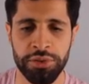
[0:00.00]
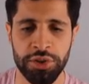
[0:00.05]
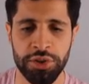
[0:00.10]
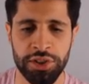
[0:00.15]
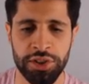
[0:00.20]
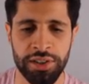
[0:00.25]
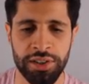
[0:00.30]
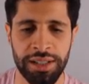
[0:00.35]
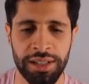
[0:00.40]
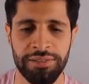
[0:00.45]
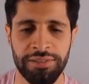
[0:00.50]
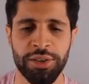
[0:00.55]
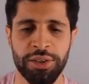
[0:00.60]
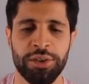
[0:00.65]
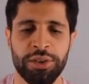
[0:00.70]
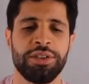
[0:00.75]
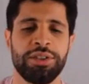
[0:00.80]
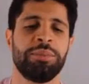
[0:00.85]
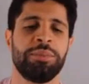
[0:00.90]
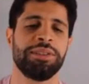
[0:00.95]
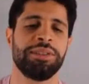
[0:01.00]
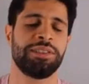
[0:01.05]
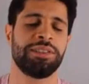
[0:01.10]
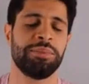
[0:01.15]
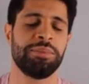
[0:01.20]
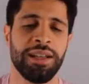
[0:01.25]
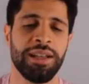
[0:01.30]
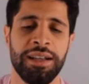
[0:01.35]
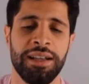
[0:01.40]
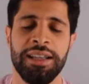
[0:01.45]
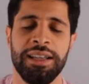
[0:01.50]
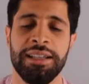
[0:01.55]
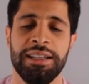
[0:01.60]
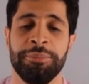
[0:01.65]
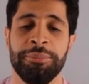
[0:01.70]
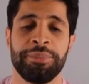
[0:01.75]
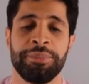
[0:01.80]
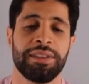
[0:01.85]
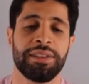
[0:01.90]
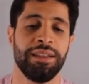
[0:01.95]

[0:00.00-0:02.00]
you just leave your pieces behind,